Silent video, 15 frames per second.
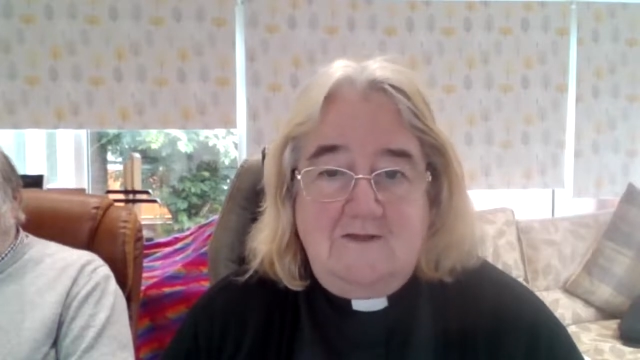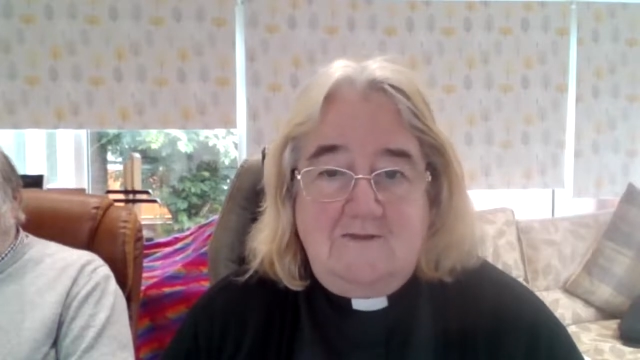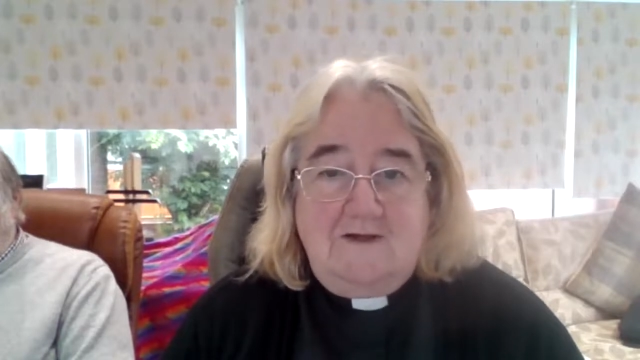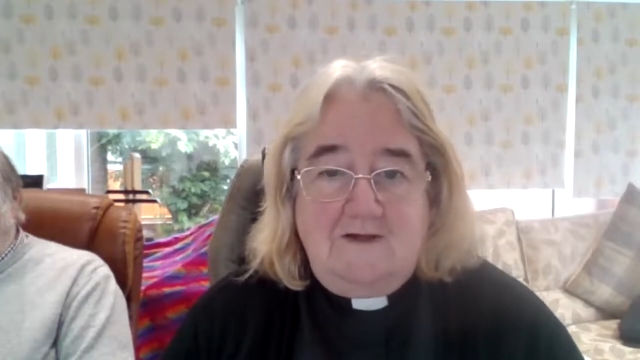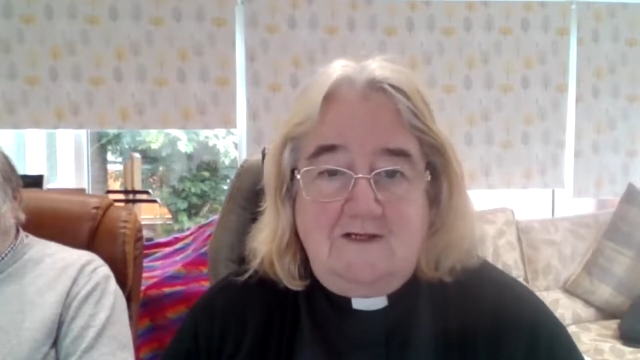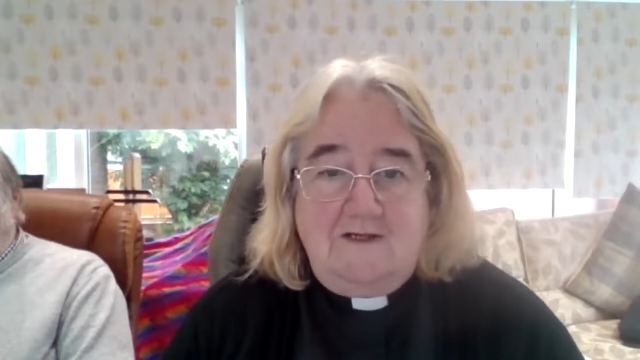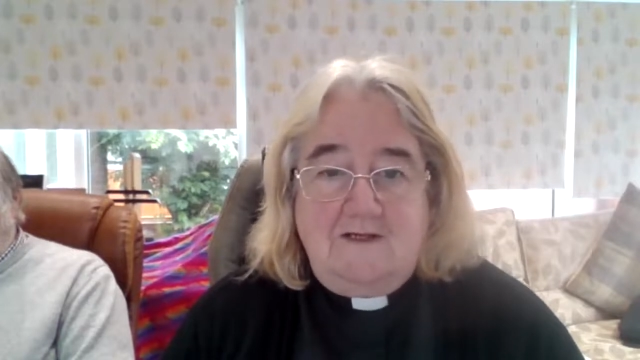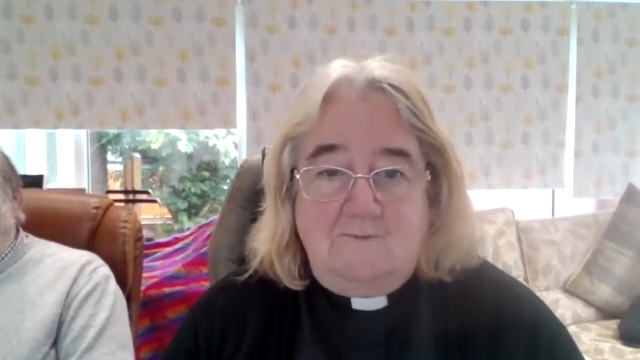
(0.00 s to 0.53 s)

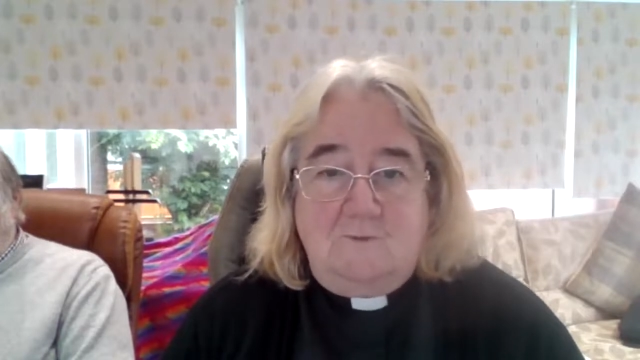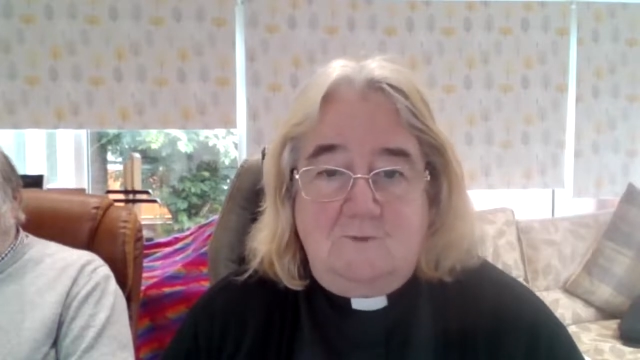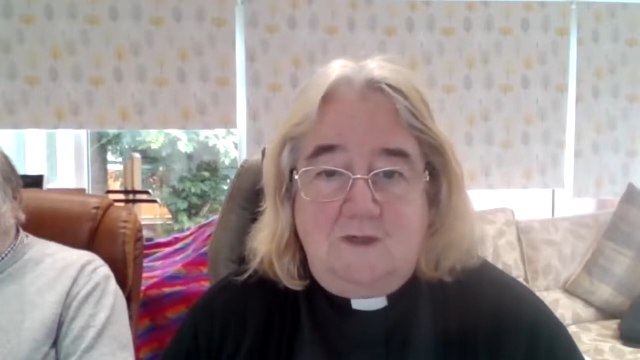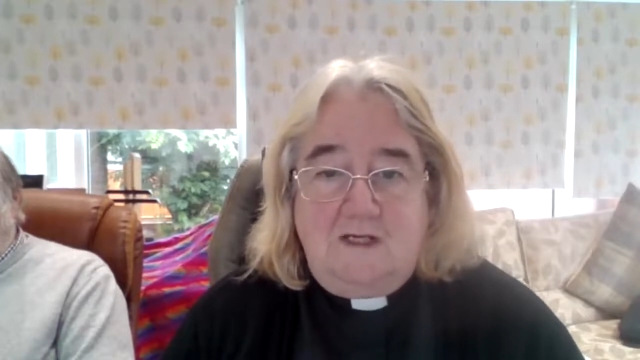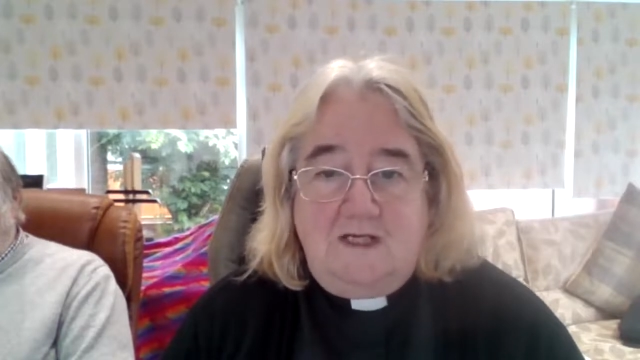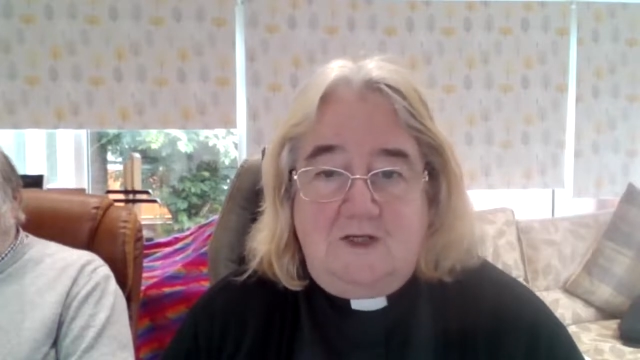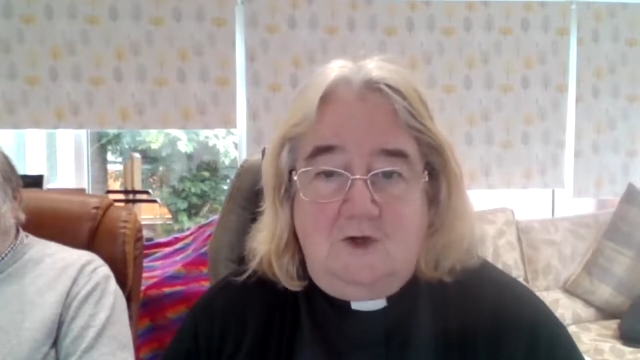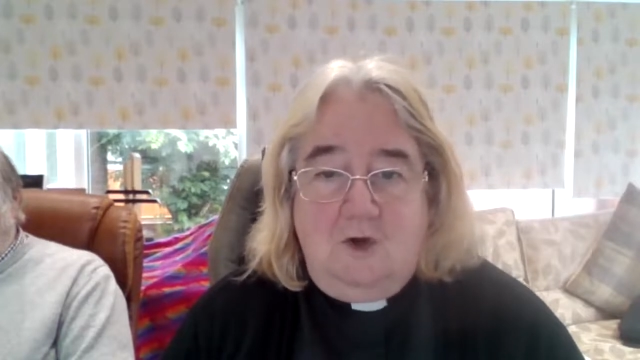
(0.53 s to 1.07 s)
that
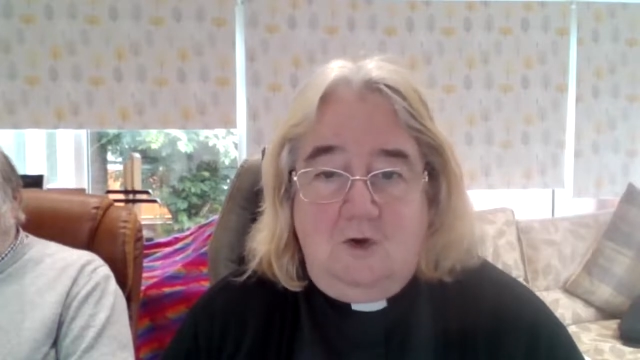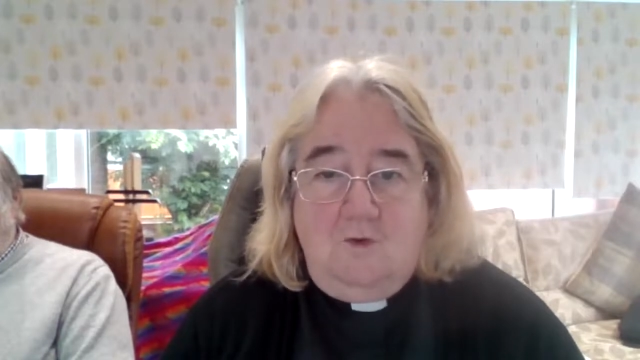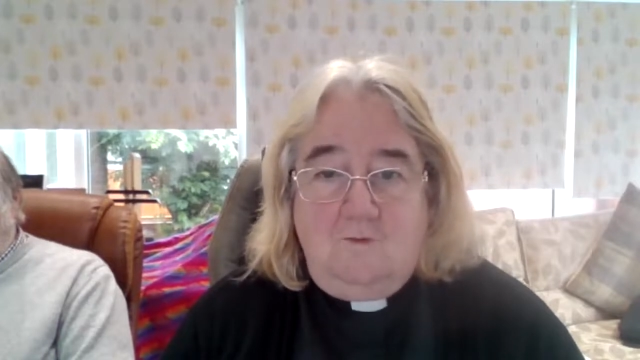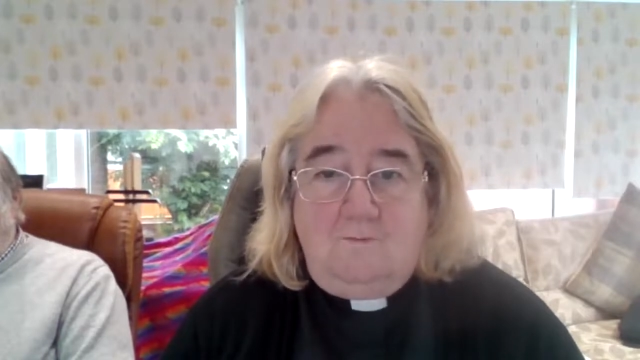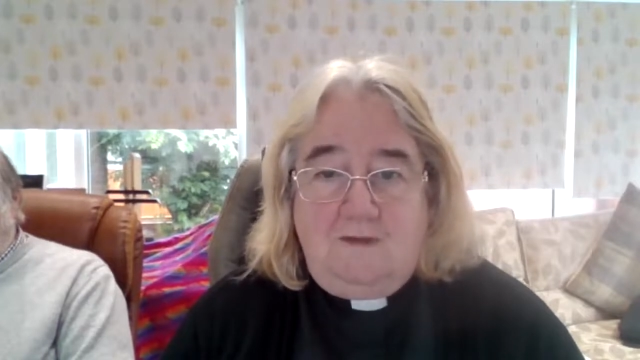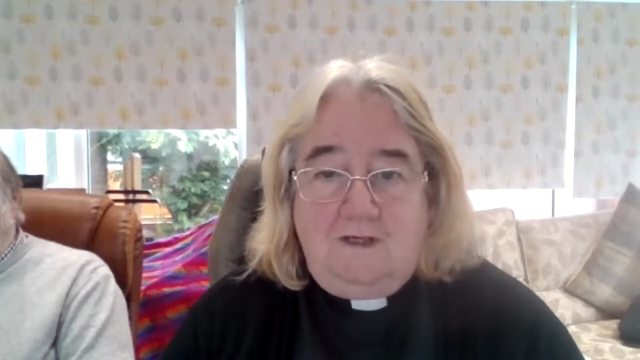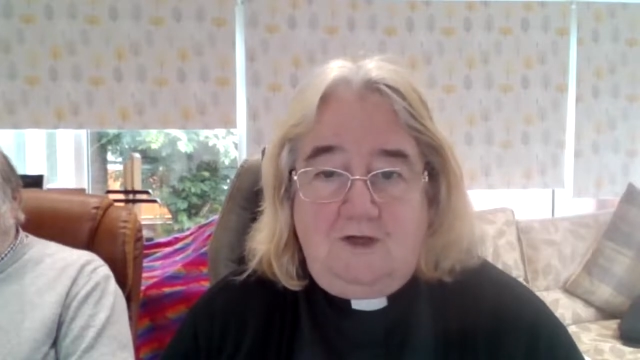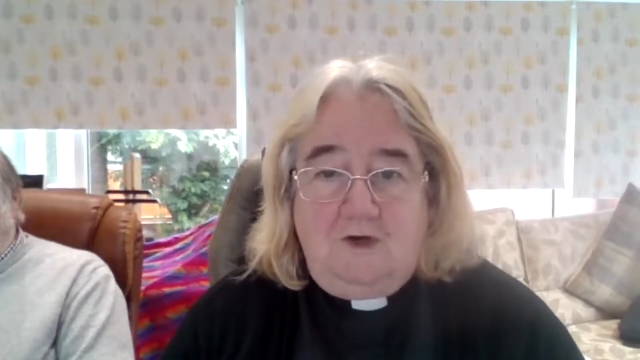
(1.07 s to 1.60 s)
we go
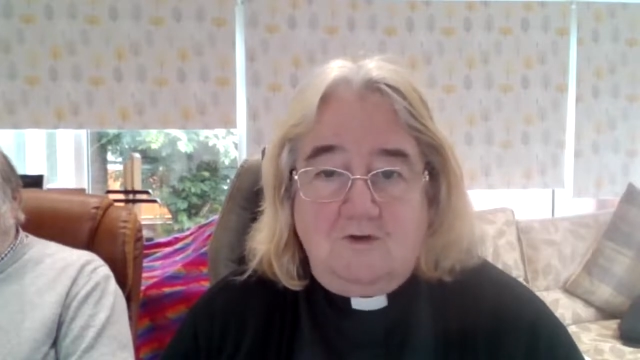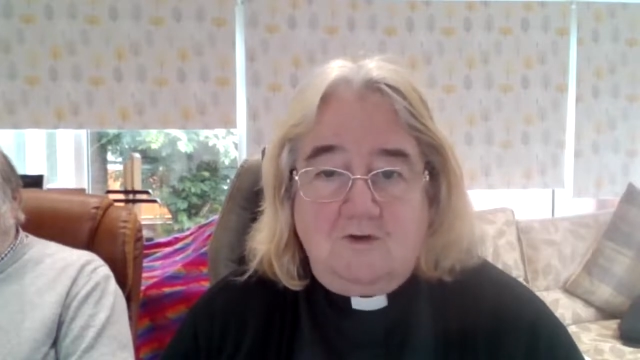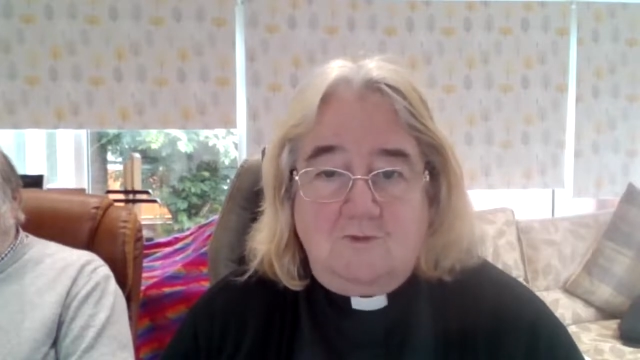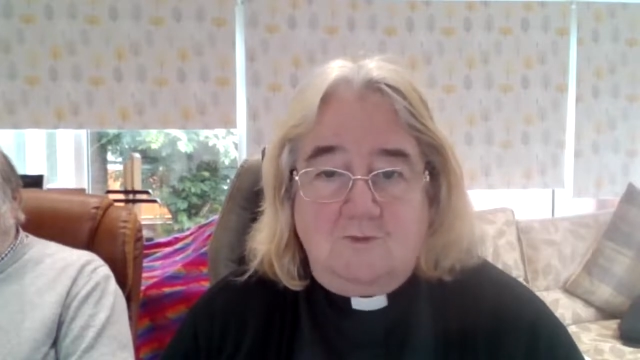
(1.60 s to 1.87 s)
because